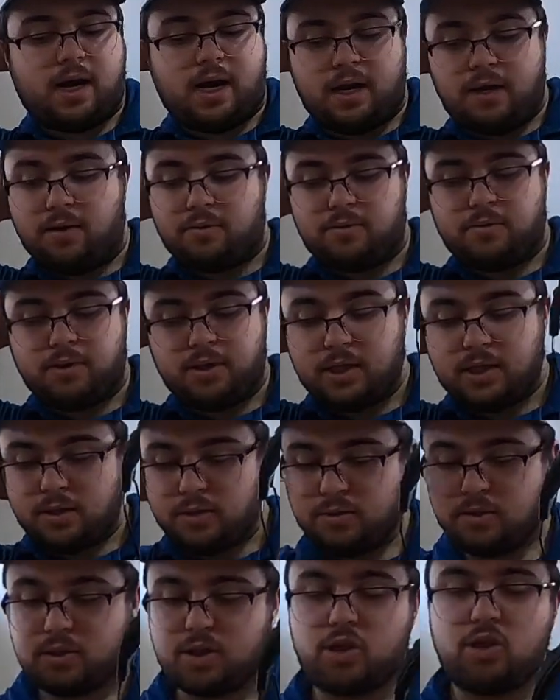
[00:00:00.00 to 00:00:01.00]
I don't really
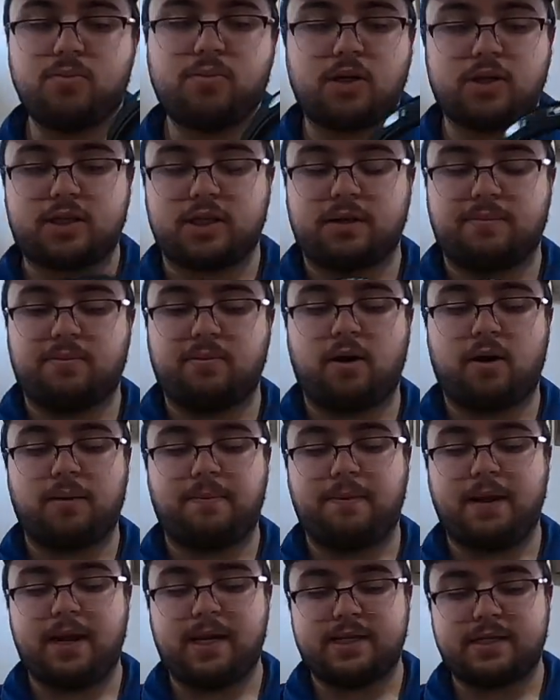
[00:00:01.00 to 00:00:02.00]
use too much of the
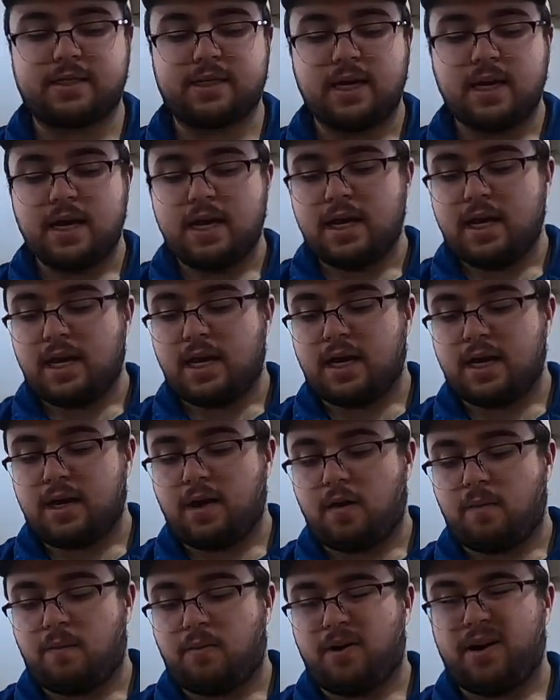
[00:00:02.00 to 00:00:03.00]
plug-based
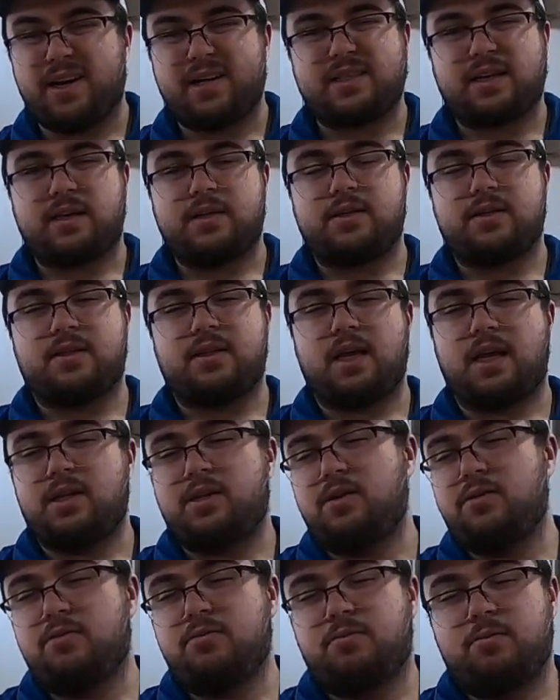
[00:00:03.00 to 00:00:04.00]
earplugs. They
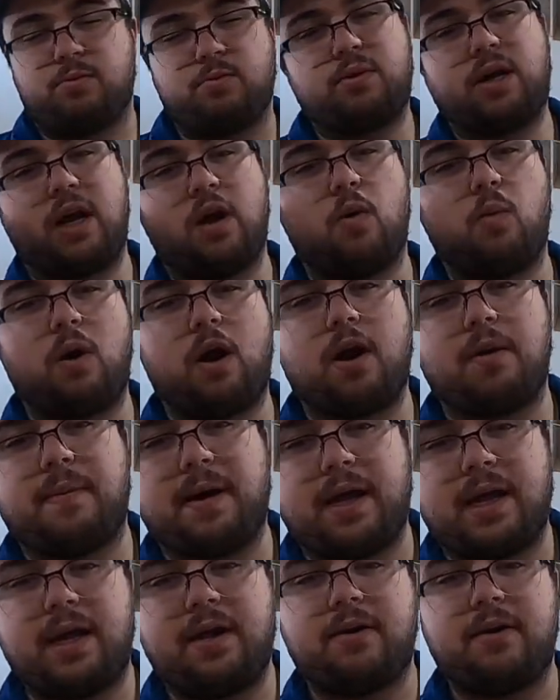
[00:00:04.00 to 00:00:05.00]
do kind of wear
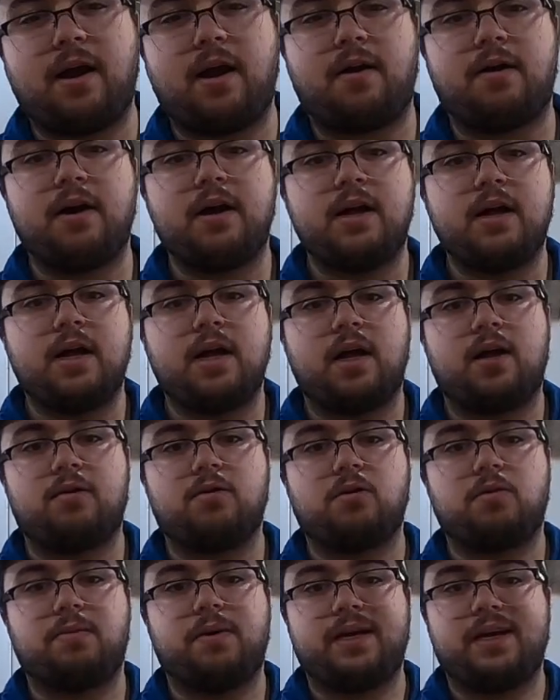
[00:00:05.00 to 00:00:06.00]
my ear out a
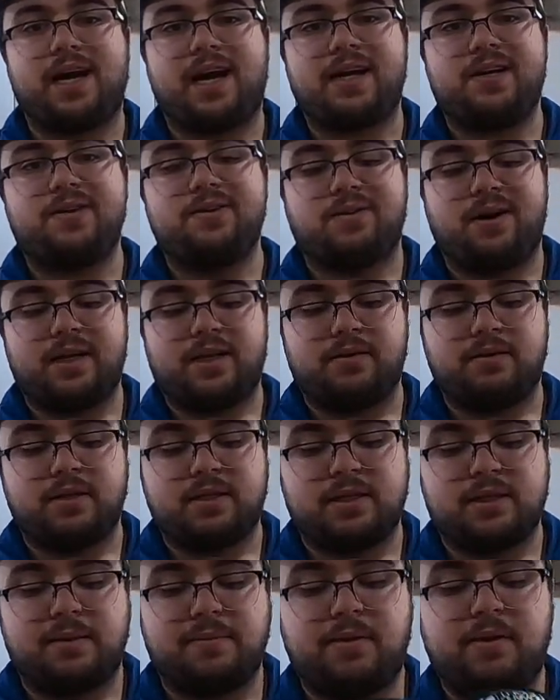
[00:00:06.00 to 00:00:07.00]
little bit, and I do like to
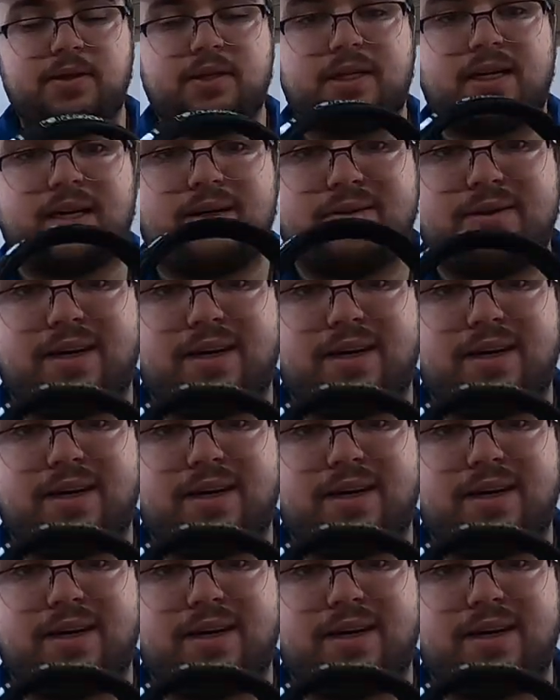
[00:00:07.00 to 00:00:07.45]
listen to music a